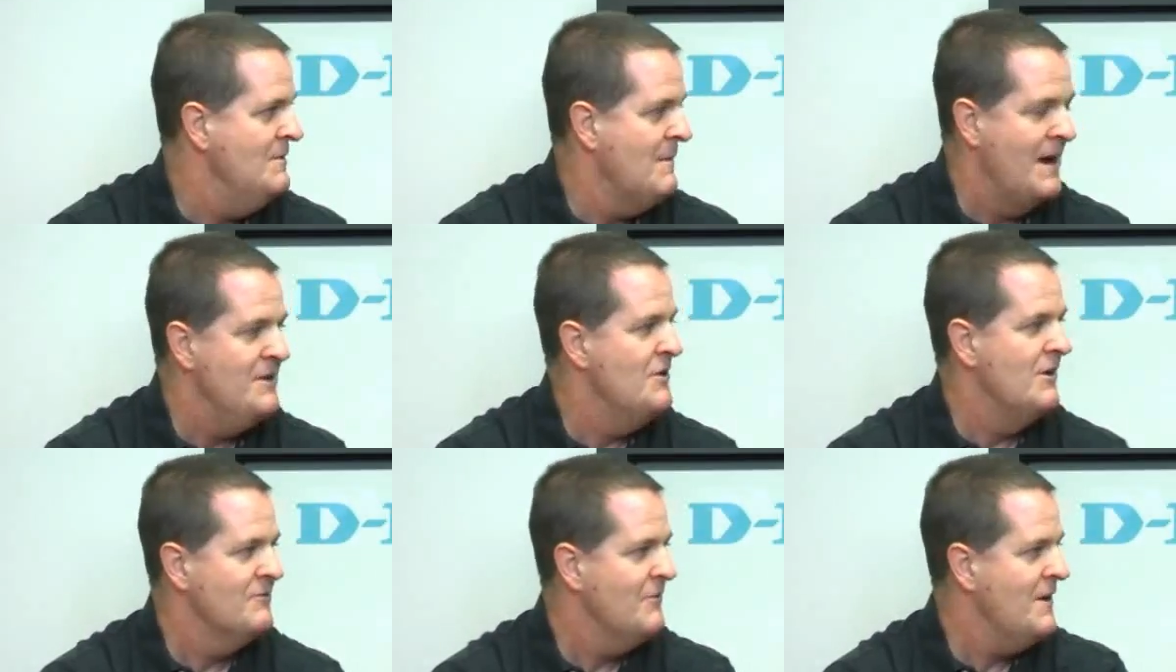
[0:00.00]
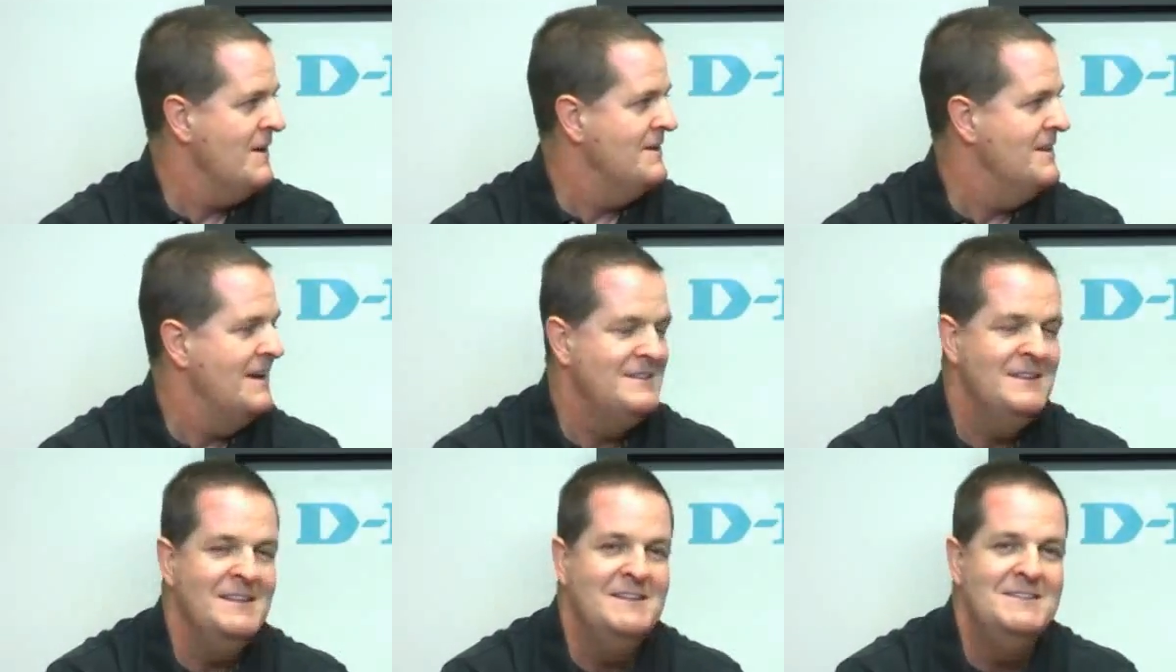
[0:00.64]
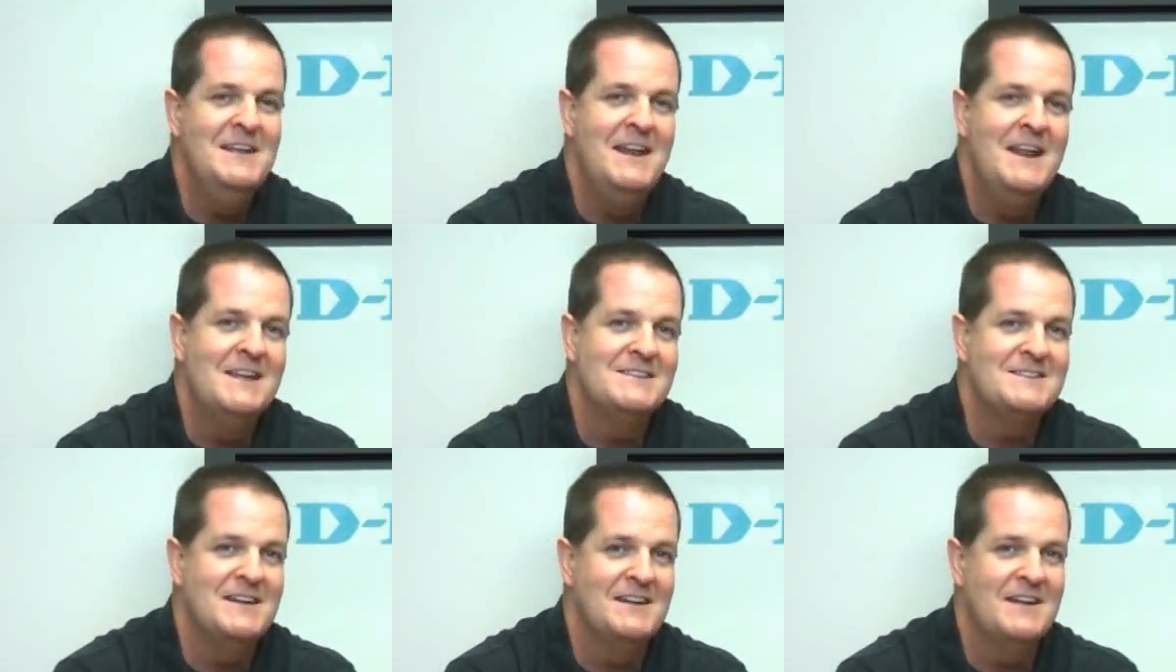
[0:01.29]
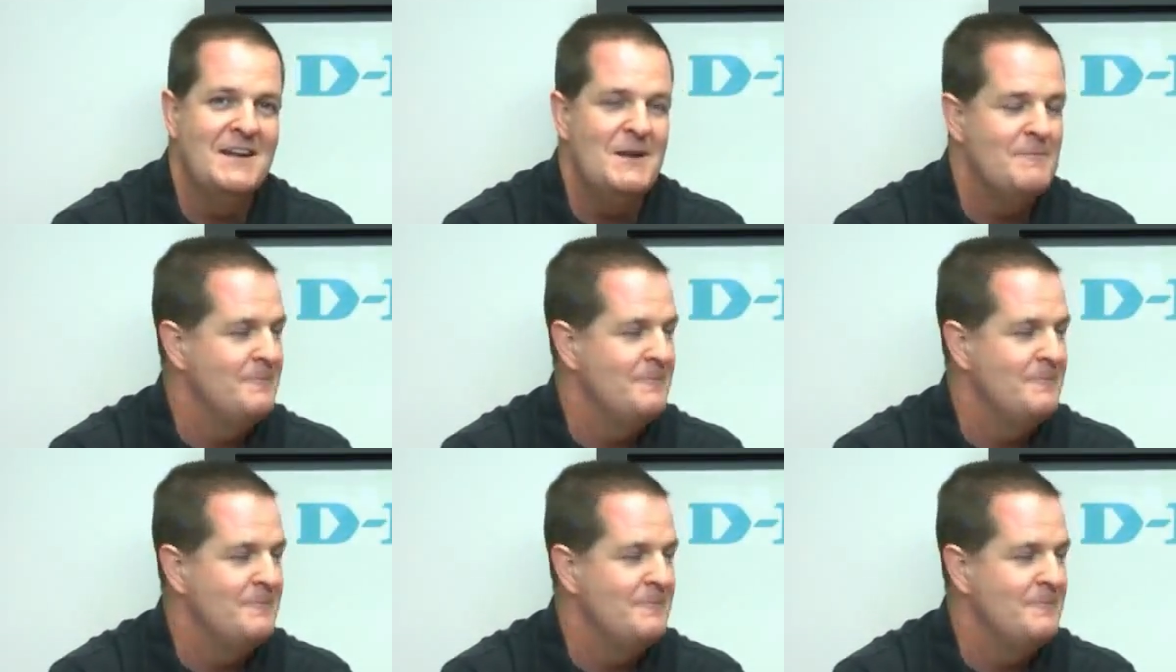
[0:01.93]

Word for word: my dog Fred dot dlinkddns.com.